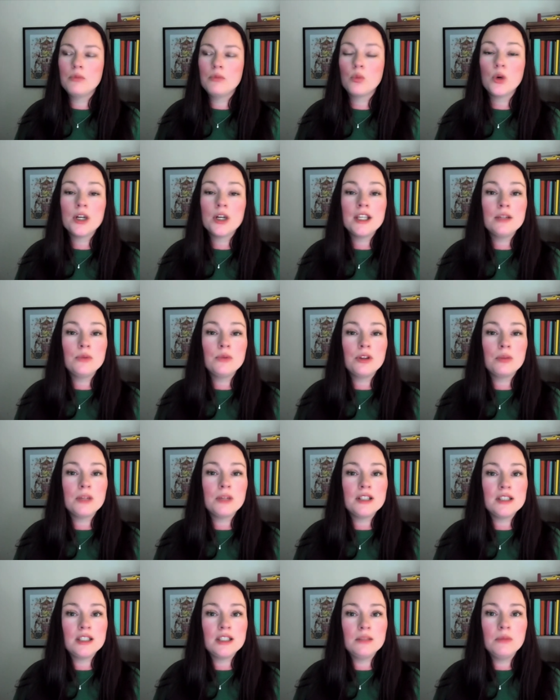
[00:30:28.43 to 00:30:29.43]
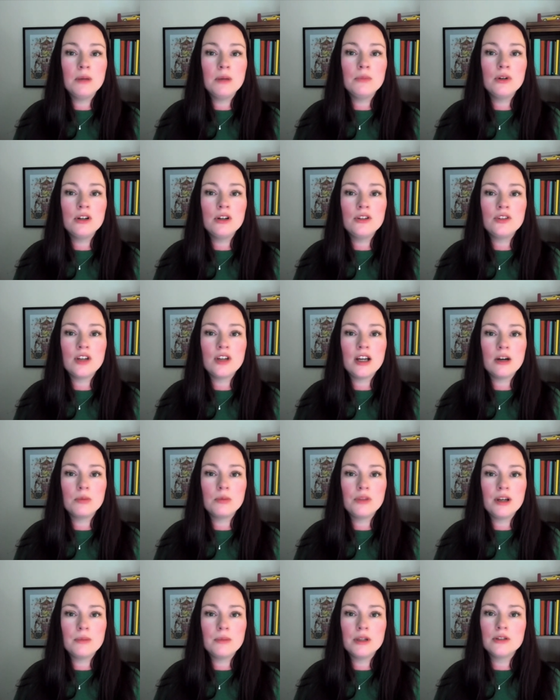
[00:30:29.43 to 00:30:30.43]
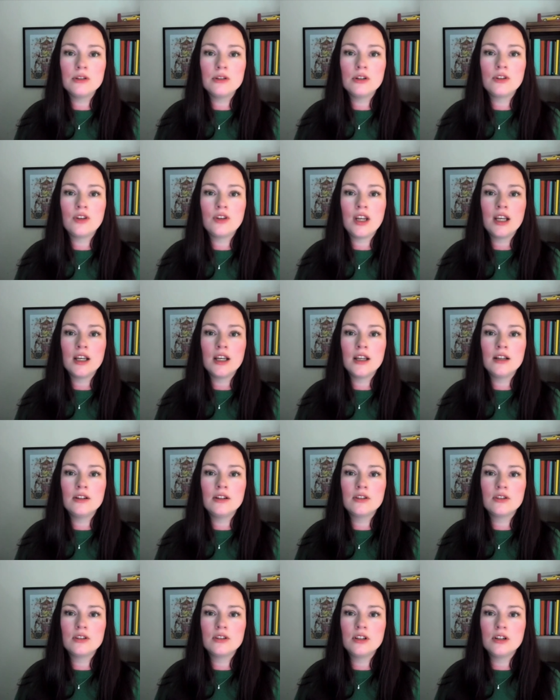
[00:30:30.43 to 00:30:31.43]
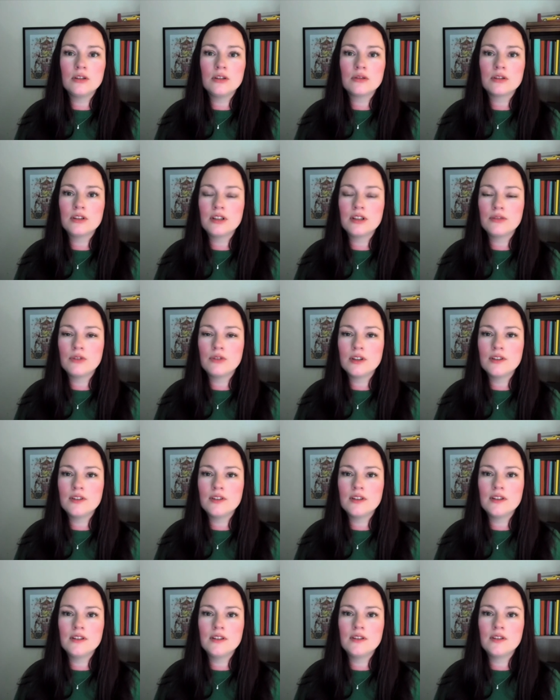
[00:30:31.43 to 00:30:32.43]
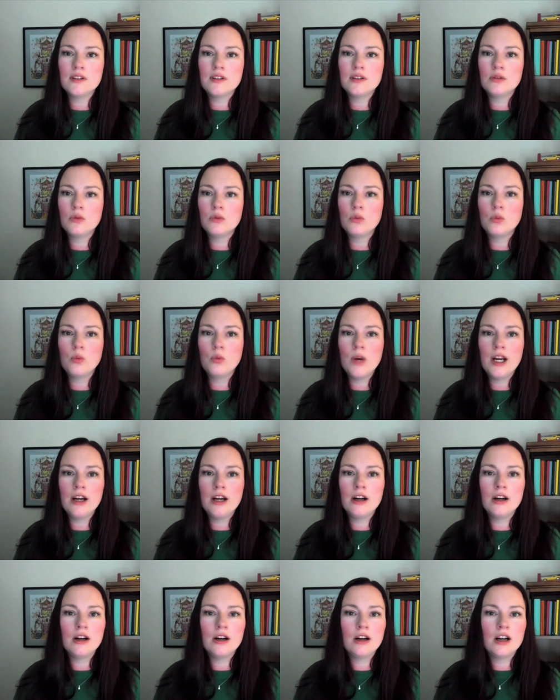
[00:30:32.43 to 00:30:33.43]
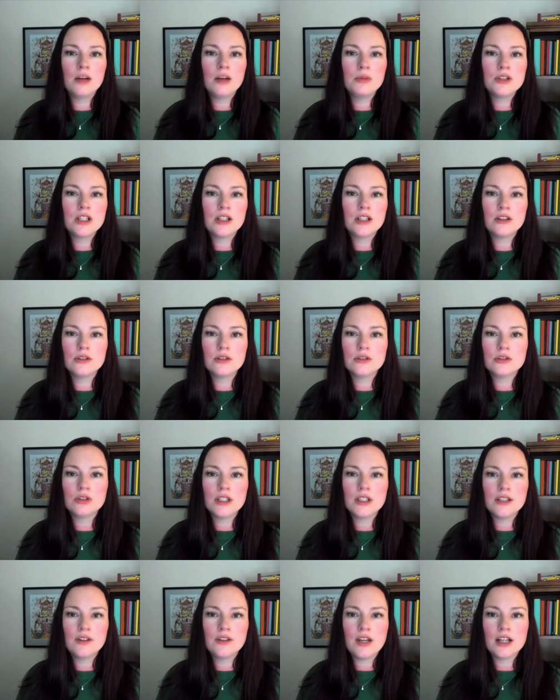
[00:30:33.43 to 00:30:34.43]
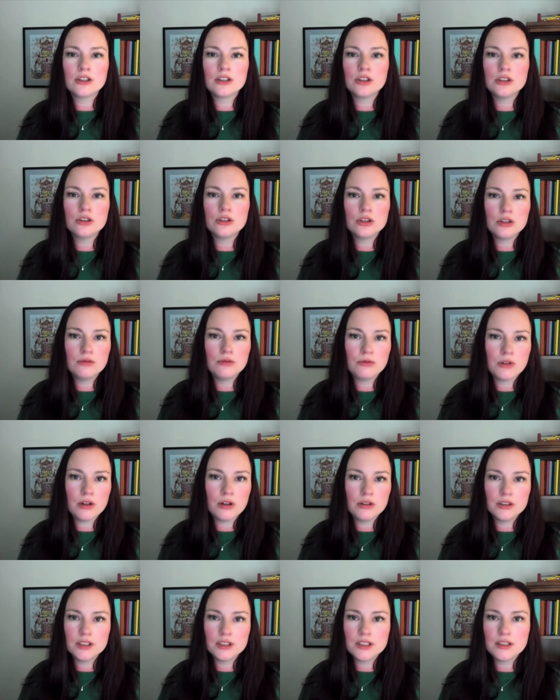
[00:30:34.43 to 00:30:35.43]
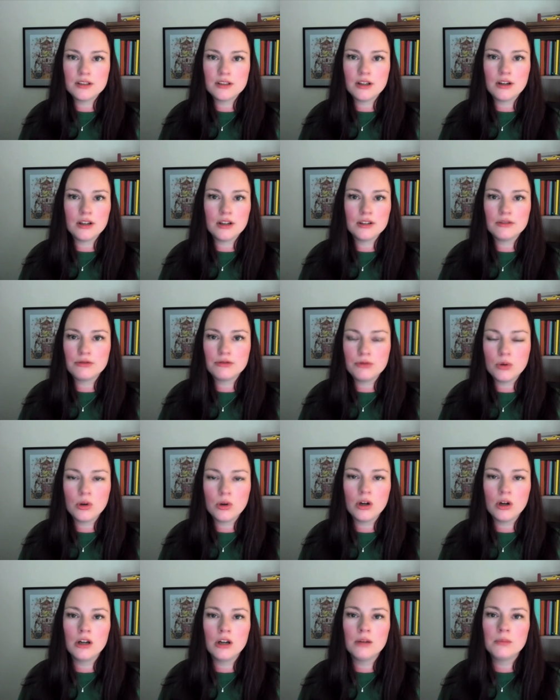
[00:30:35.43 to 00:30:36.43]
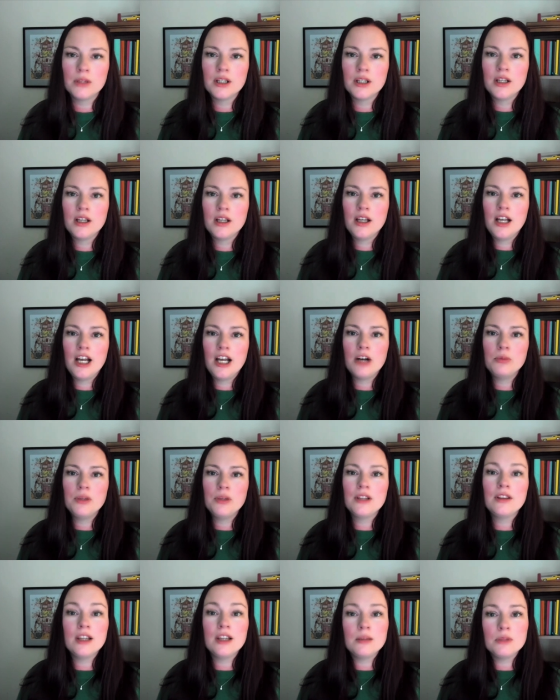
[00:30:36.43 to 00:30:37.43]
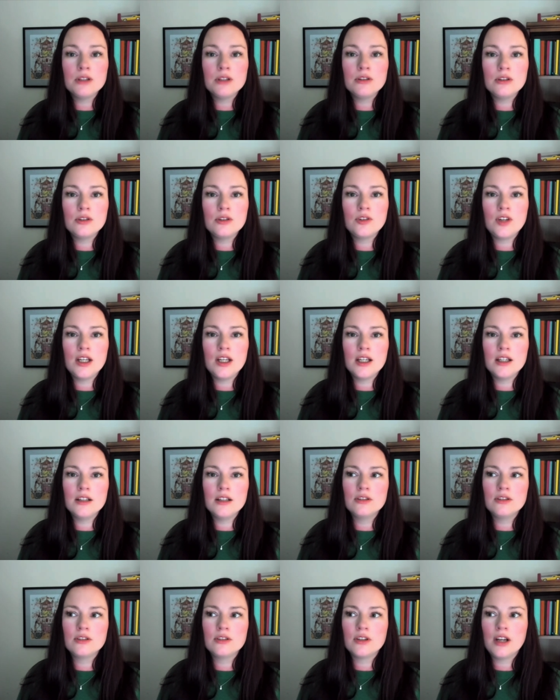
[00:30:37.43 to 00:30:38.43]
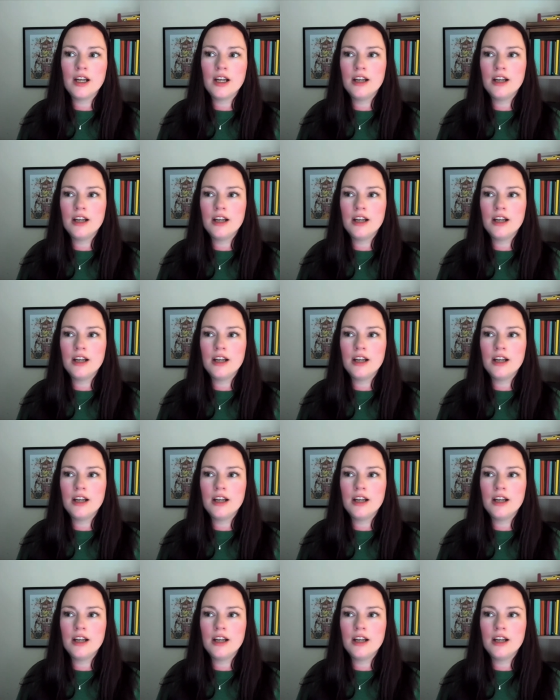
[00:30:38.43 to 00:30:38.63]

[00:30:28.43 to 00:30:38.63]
working with my team members to help them understand, you know, differences in where a particular transaction should fall on a form, helping them understand